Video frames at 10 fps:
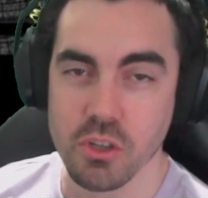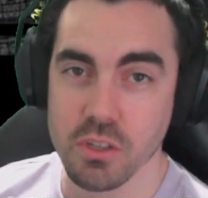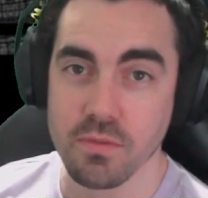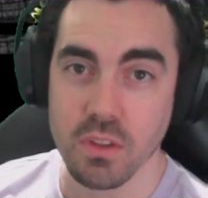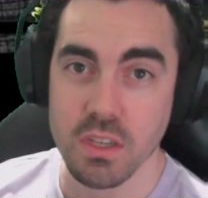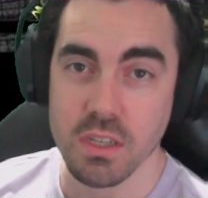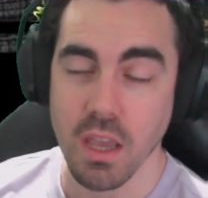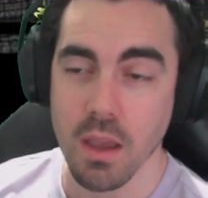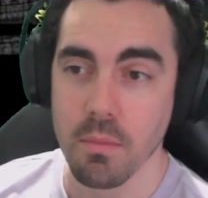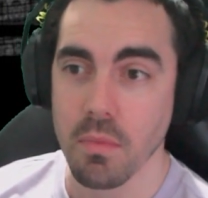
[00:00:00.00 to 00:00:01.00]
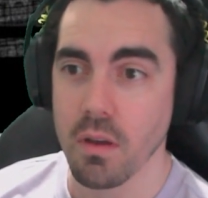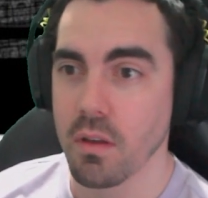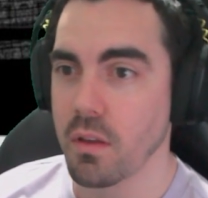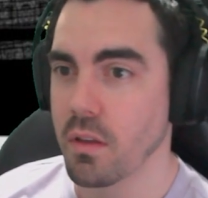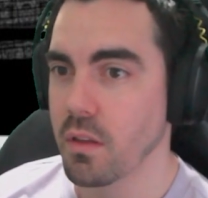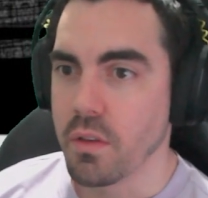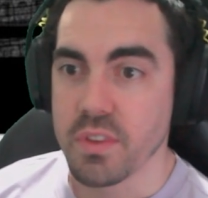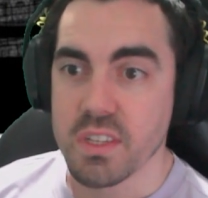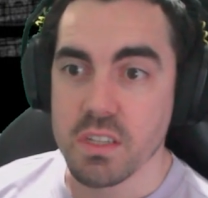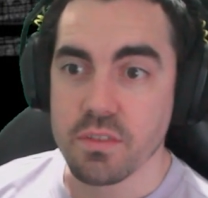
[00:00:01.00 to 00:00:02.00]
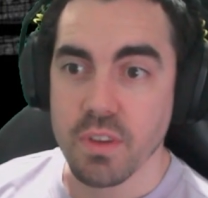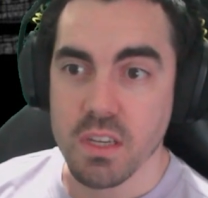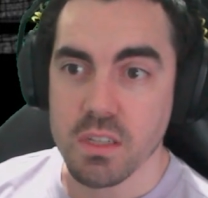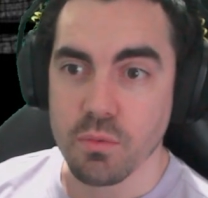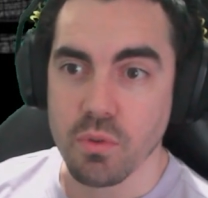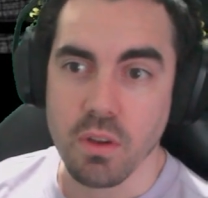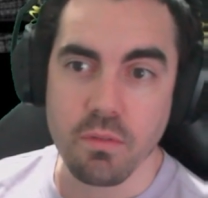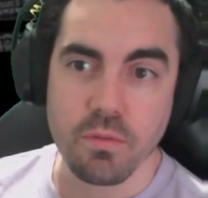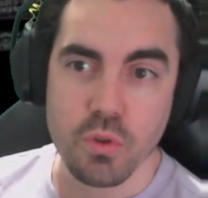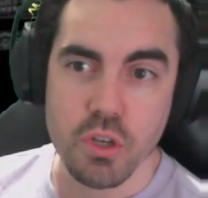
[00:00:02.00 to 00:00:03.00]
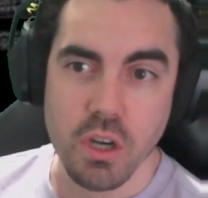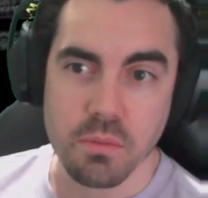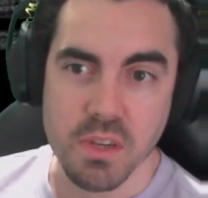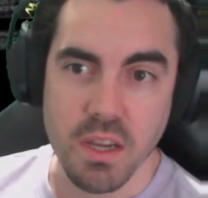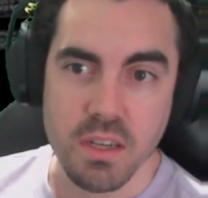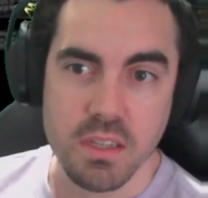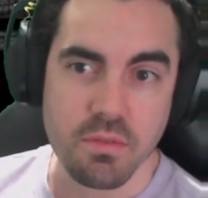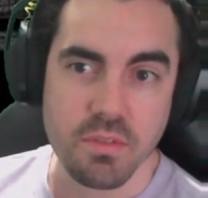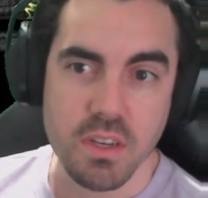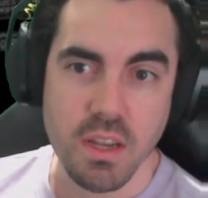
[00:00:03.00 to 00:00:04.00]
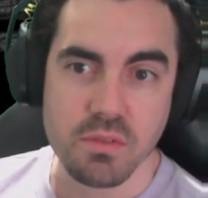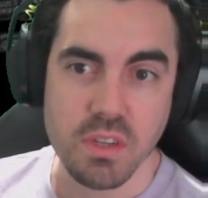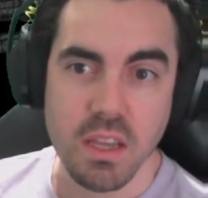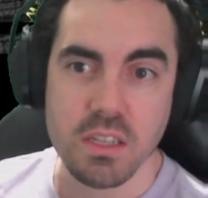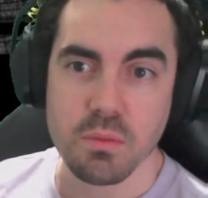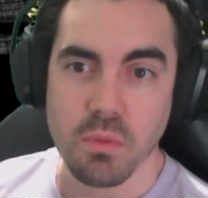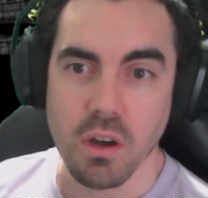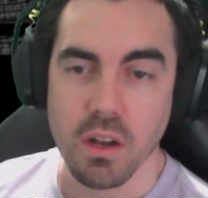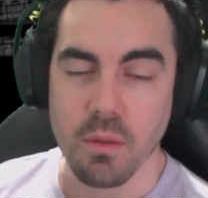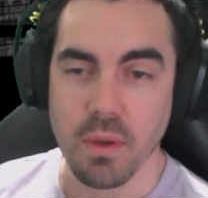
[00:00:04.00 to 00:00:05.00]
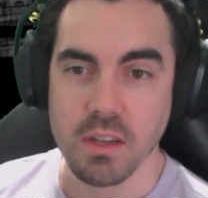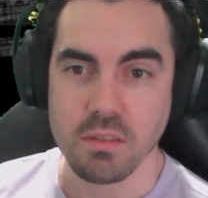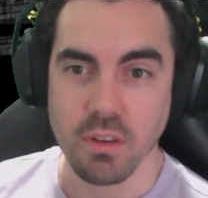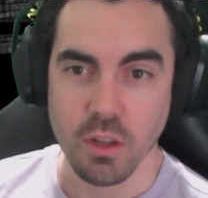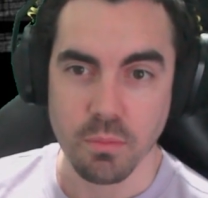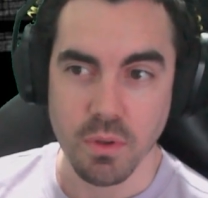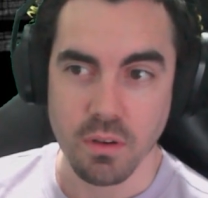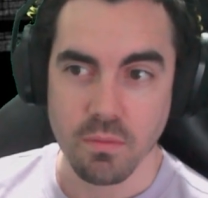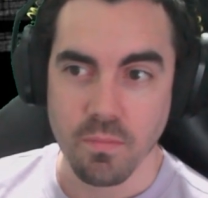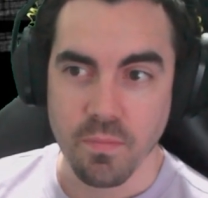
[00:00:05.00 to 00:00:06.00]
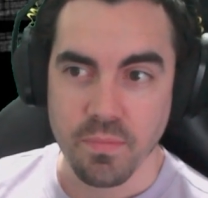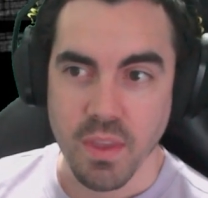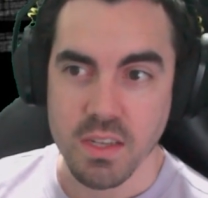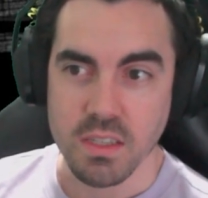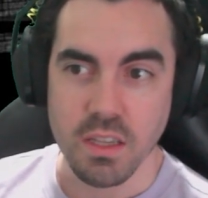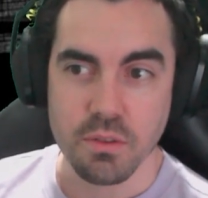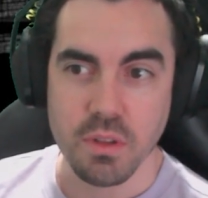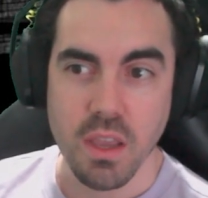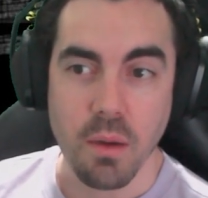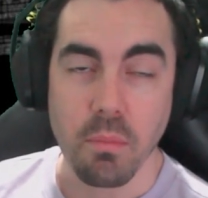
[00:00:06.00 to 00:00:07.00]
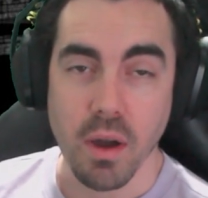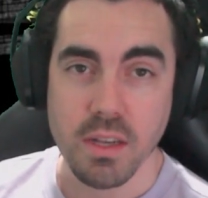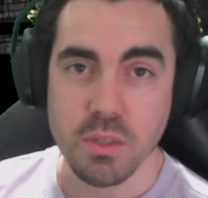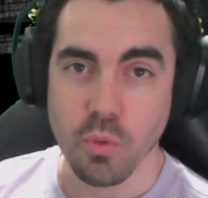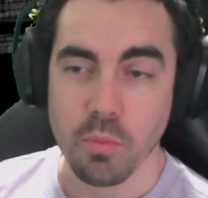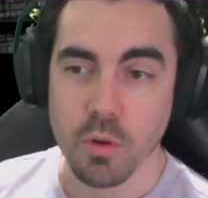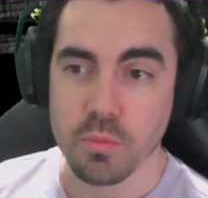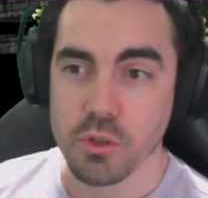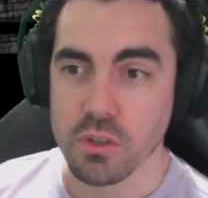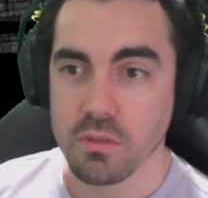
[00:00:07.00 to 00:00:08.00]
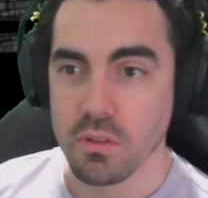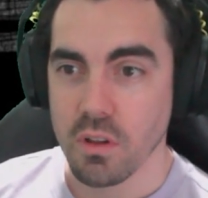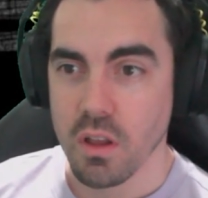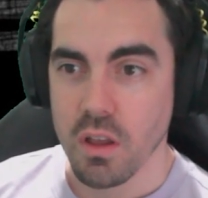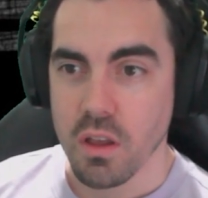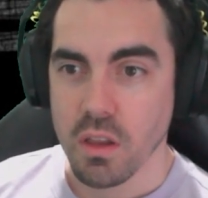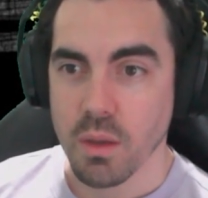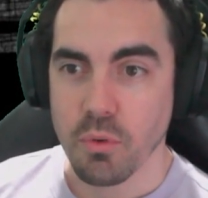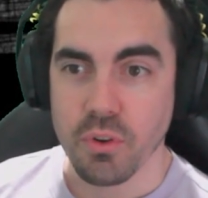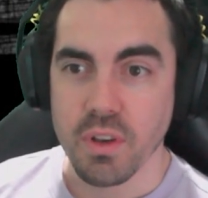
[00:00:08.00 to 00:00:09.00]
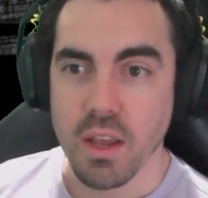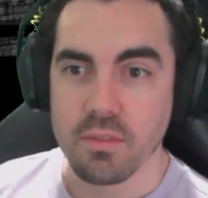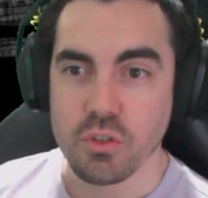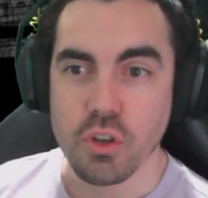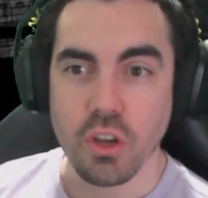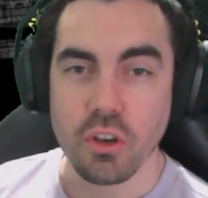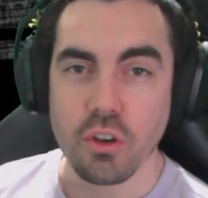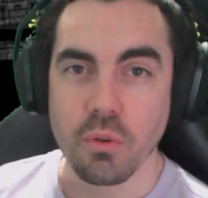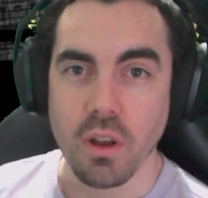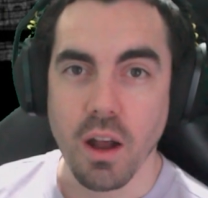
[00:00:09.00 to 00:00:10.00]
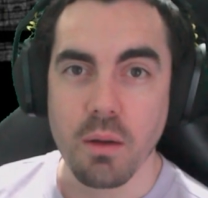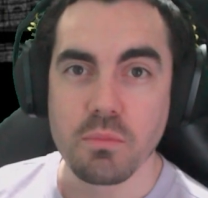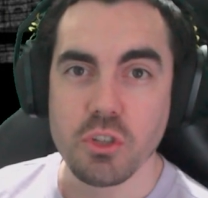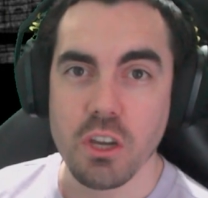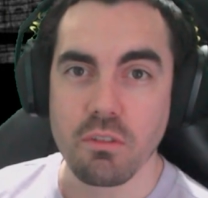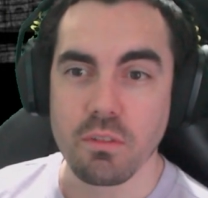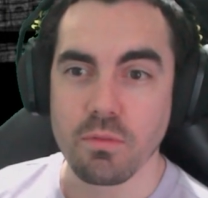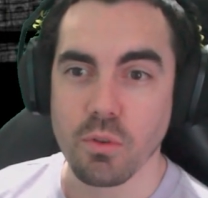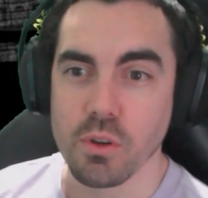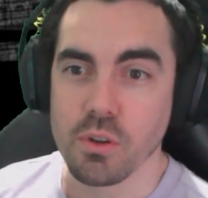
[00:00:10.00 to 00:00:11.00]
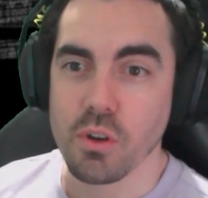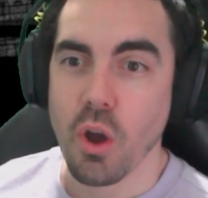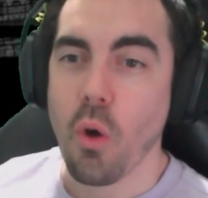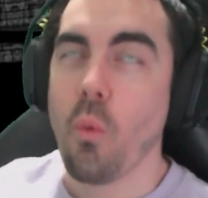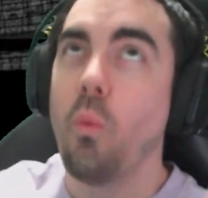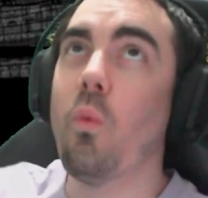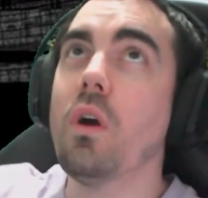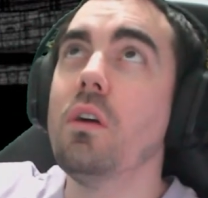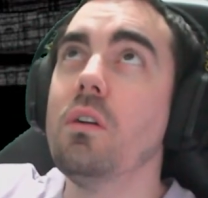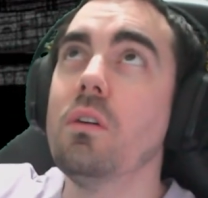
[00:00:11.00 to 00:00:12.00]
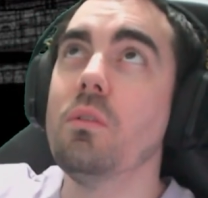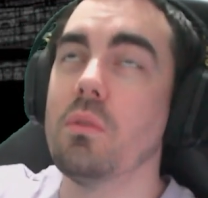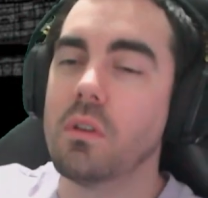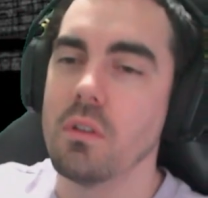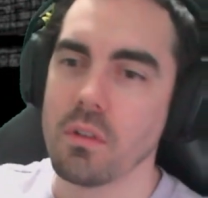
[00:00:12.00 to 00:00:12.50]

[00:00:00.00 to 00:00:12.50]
just for this game. This is fixable in future updates if the devs get smart about development. It's literally a byte swap option. Come on, devs, you can do it. I'm cheering for you. Woo!